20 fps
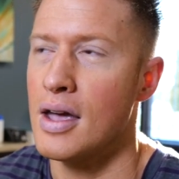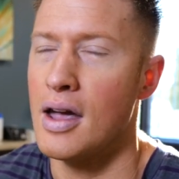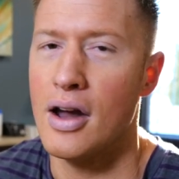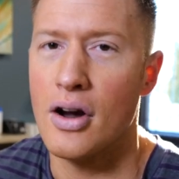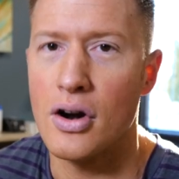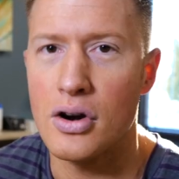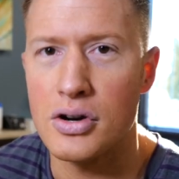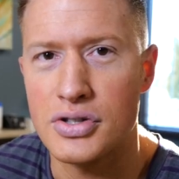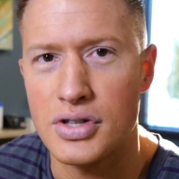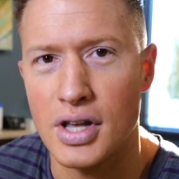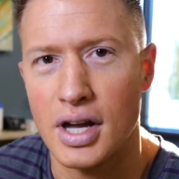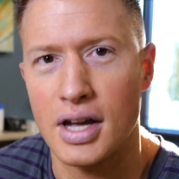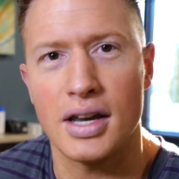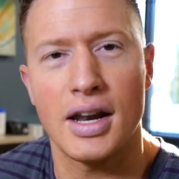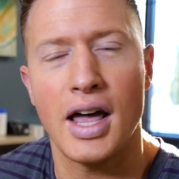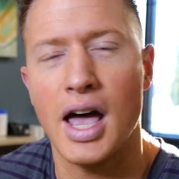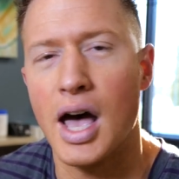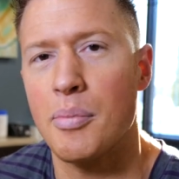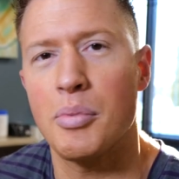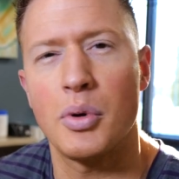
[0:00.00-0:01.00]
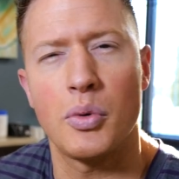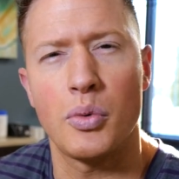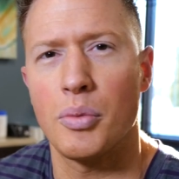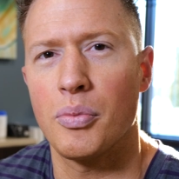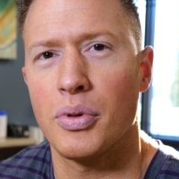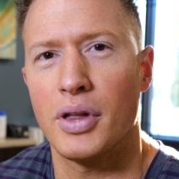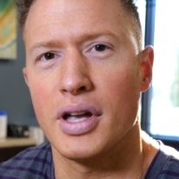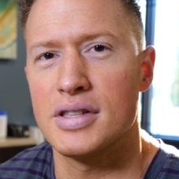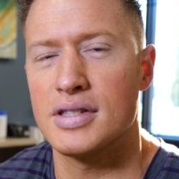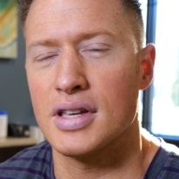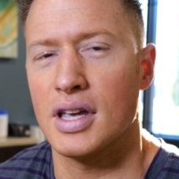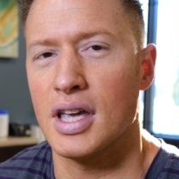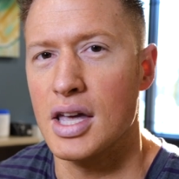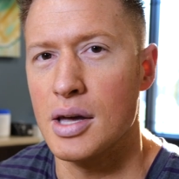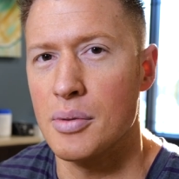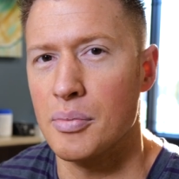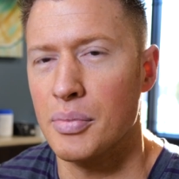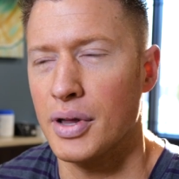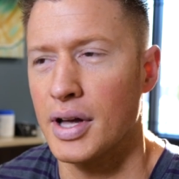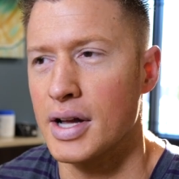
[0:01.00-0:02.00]
errors that can happen when placing
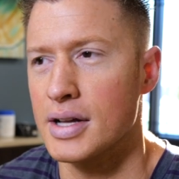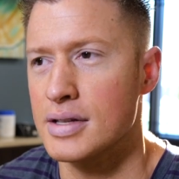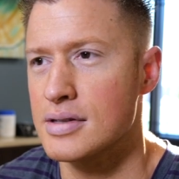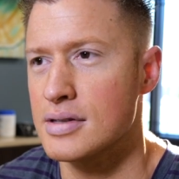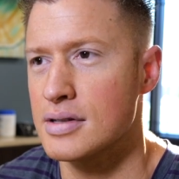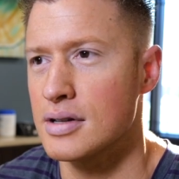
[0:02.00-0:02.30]
implants.